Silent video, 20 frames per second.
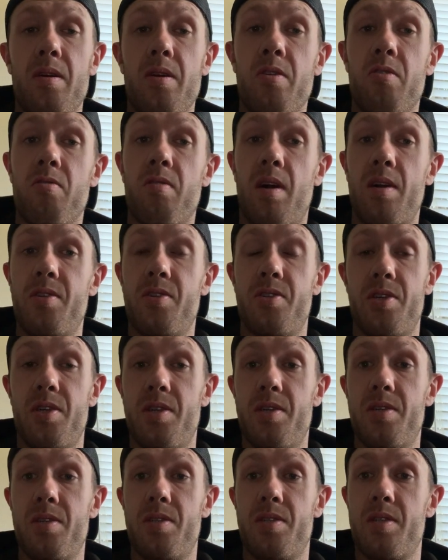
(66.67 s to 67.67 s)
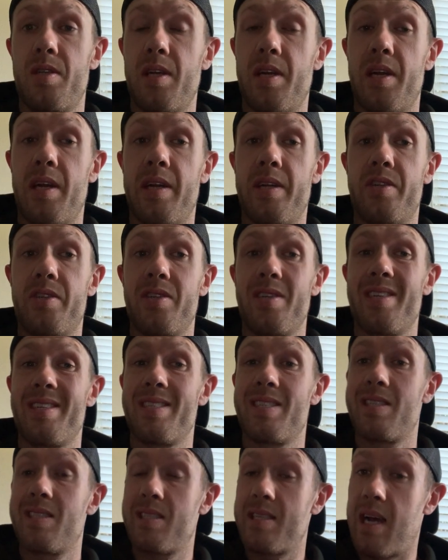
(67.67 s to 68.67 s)
crunches each
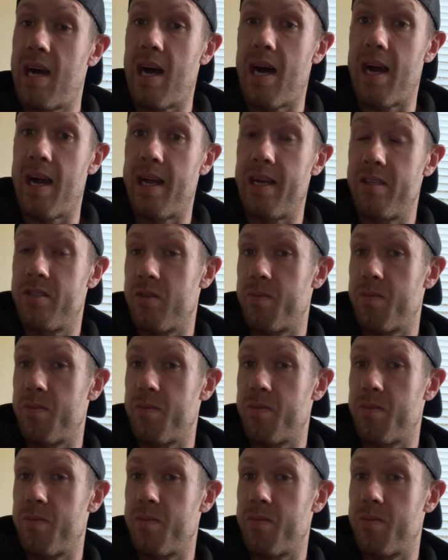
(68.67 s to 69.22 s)
side.